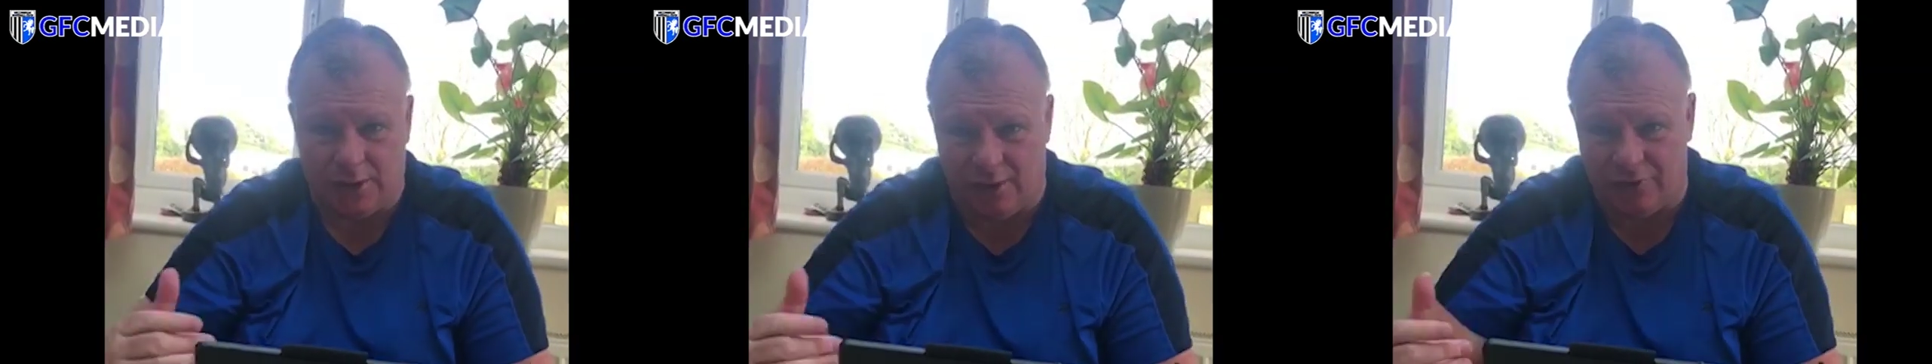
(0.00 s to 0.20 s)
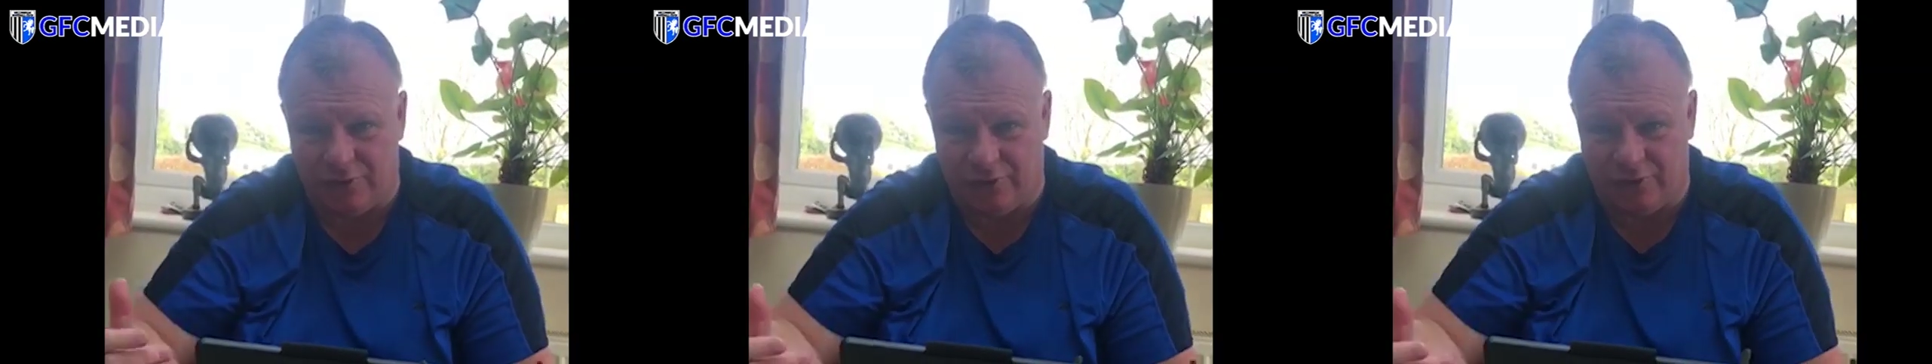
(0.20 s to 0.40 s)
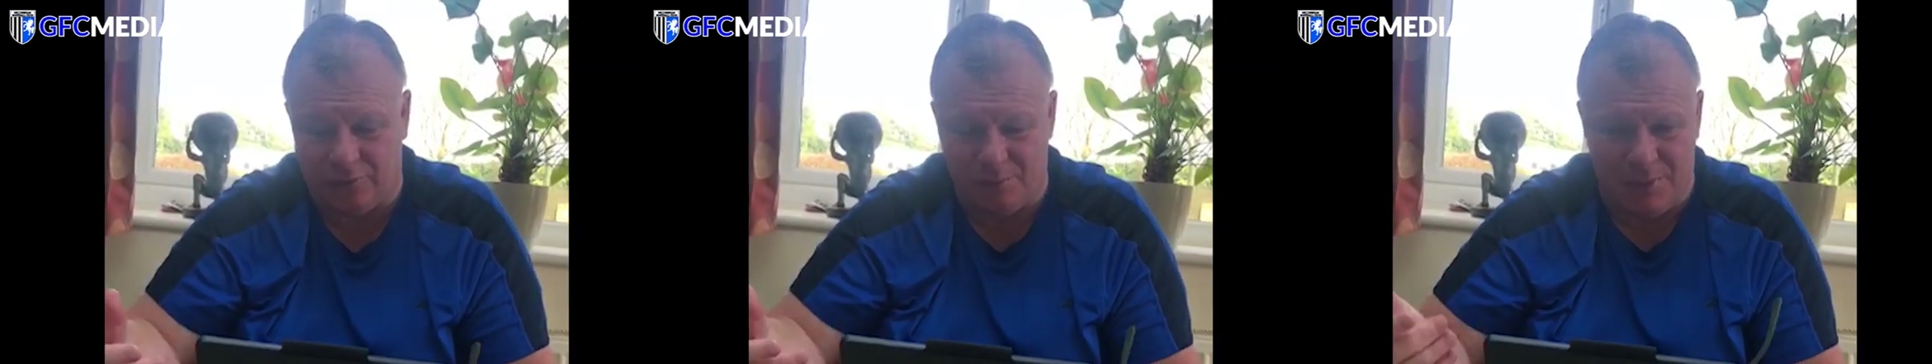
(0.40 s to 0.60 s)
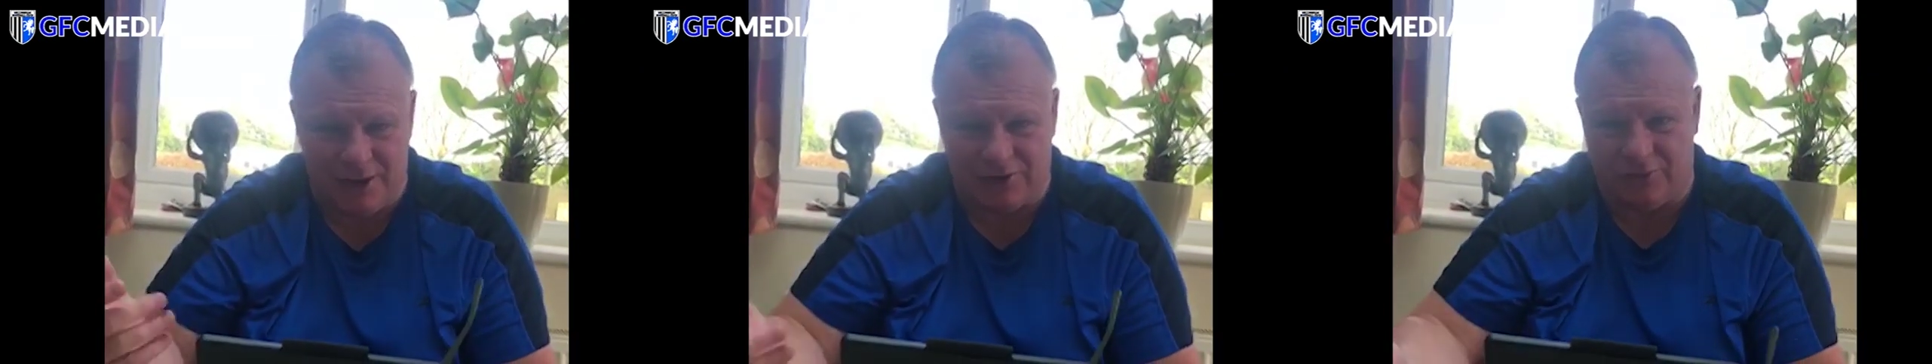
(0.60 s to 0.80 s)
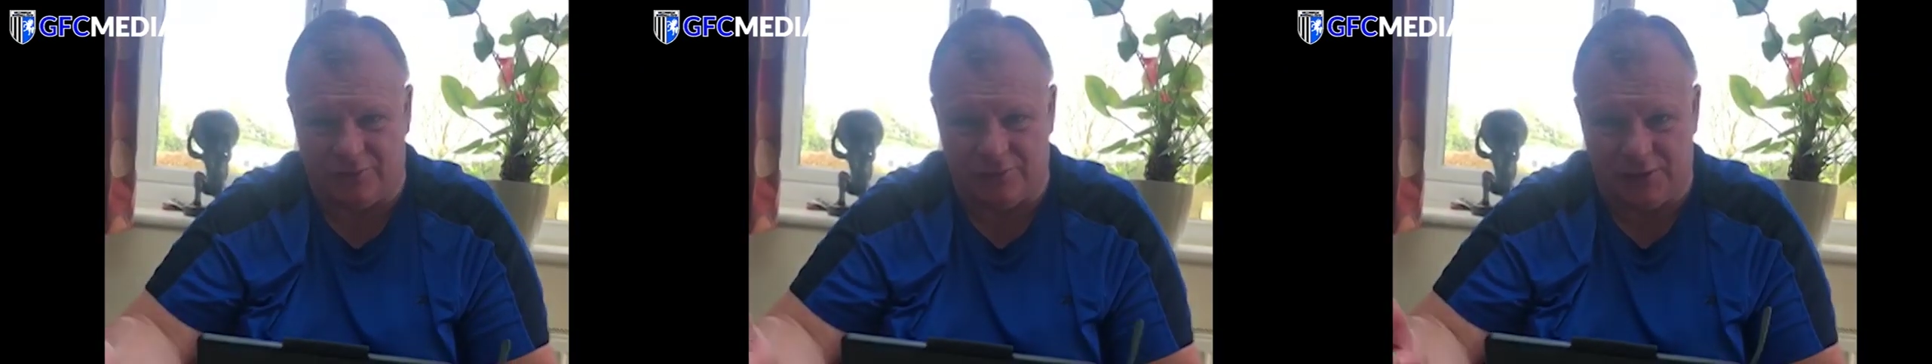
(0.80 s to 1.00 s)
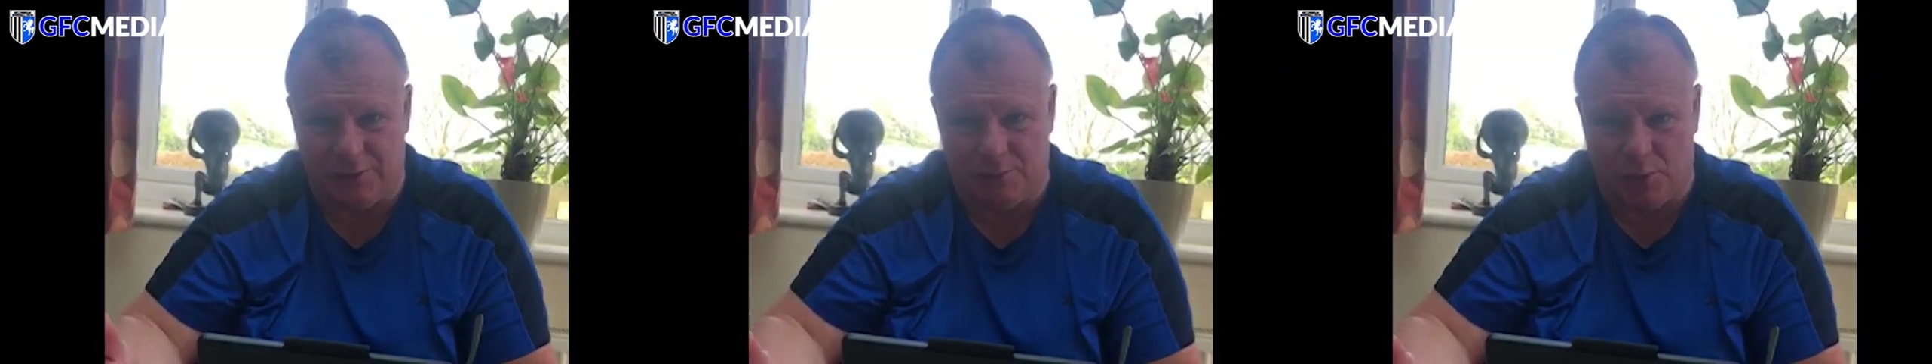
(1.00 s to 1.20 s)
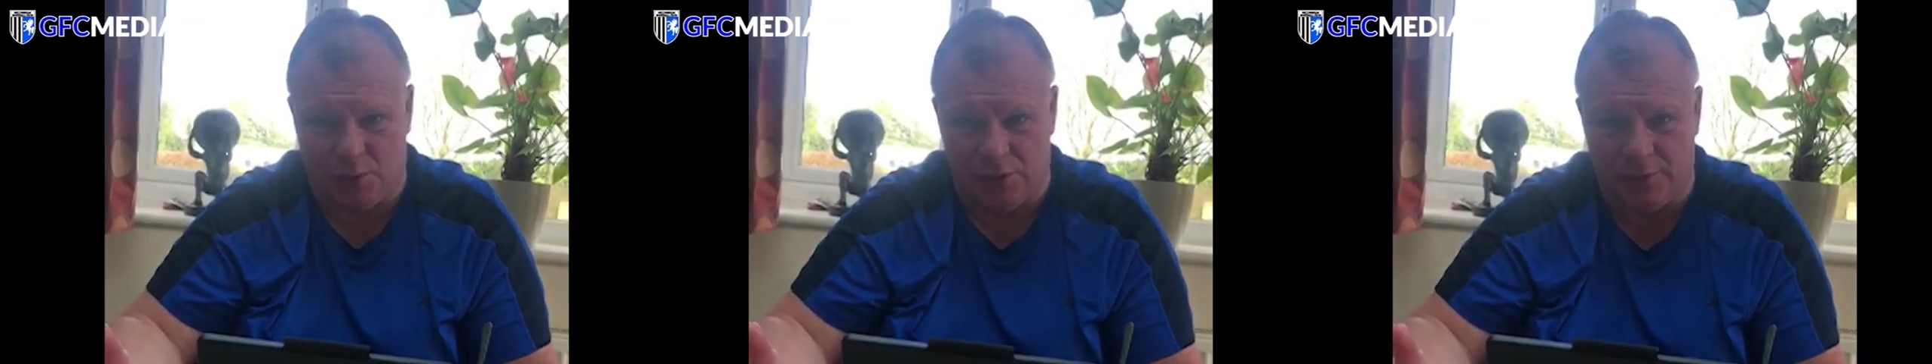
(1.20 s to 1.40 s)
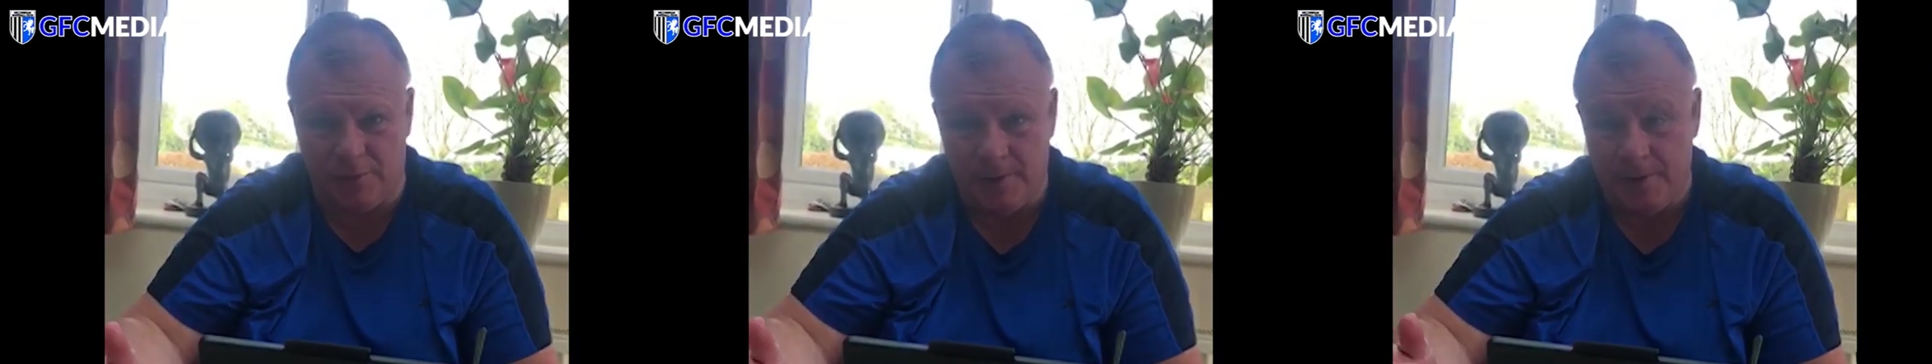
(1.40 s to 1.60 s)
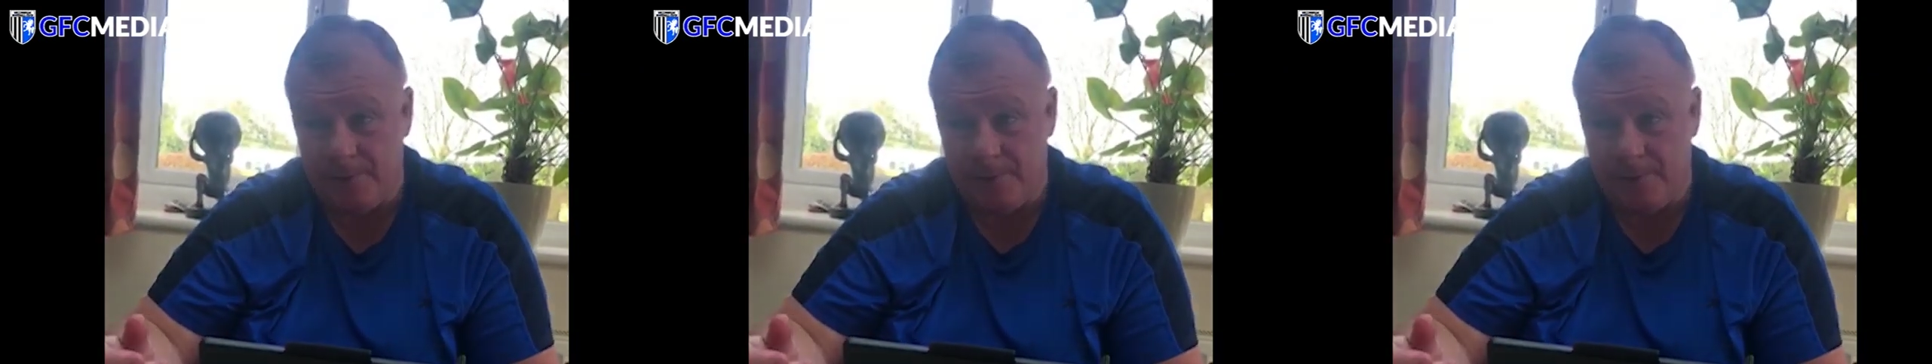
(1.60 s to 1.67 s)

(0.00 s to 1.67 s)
us. It's massively important